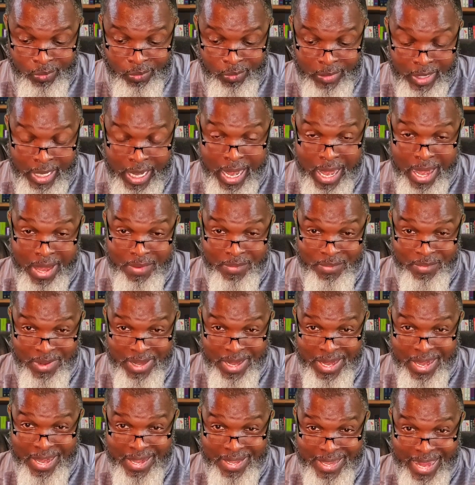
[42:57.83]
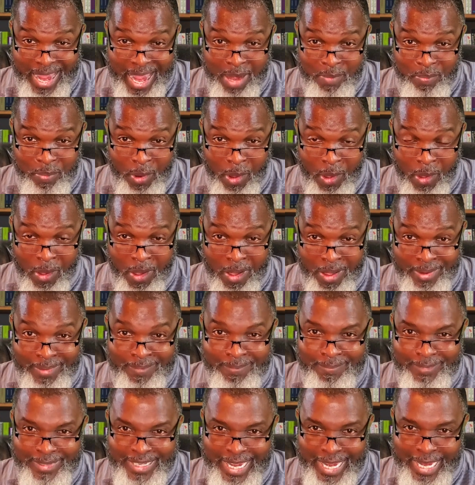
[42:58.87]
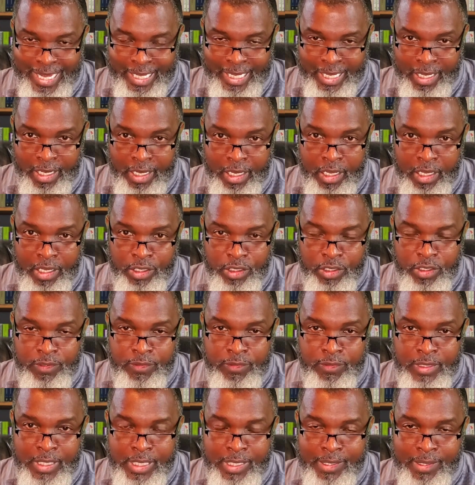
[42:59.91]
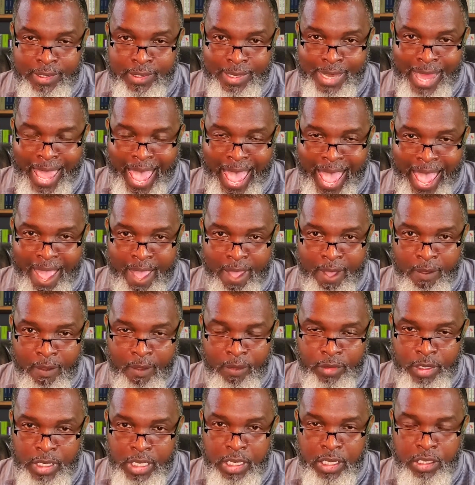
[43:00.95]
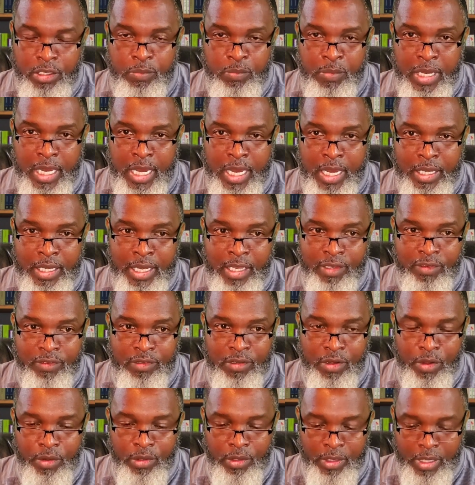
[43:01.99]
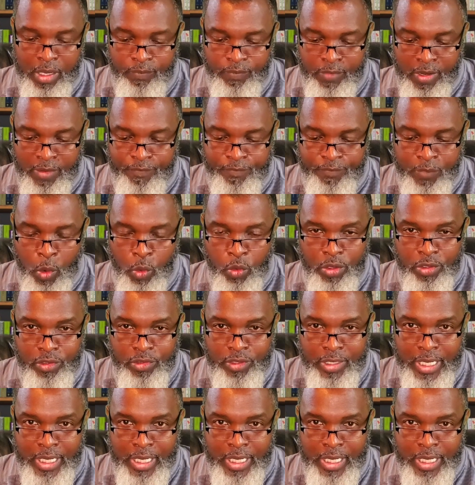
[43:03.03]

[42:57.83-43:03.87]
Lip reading: He ain't read that part, did he? You see the lie? These men, they focus